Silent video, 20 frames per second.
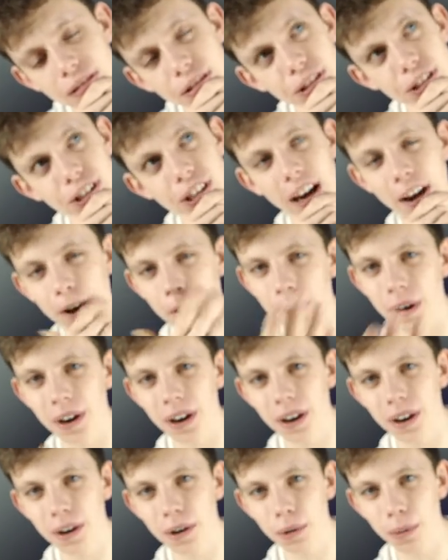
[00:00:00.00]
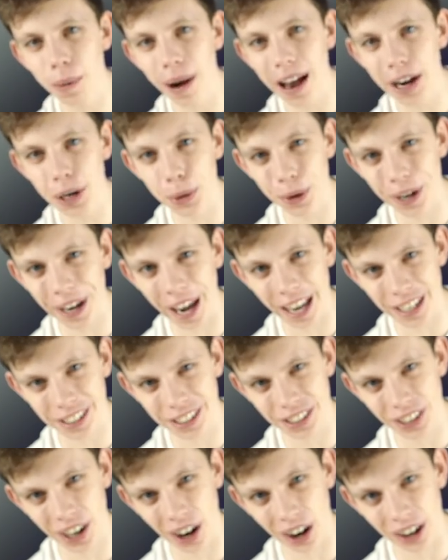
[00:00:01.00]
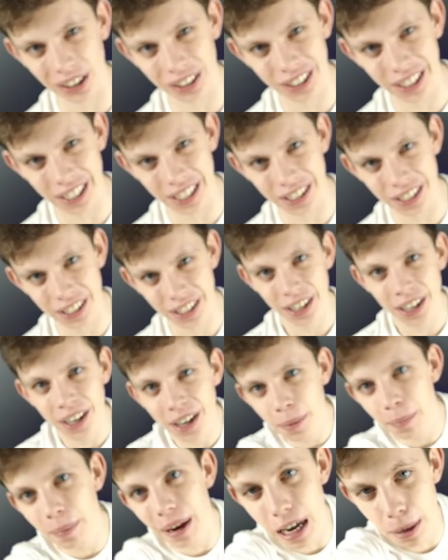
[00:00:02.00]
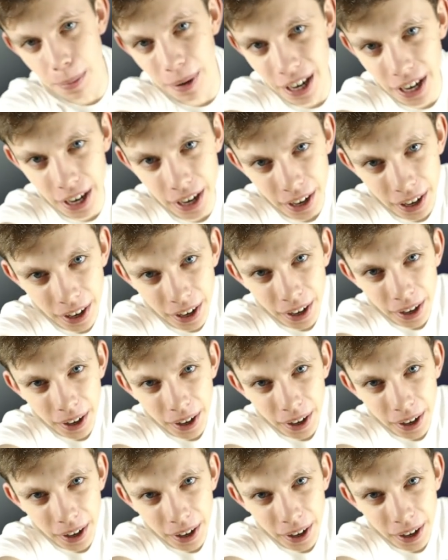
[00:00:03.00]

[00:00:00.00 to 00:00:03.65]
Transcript: So, where do we get started? Maybe,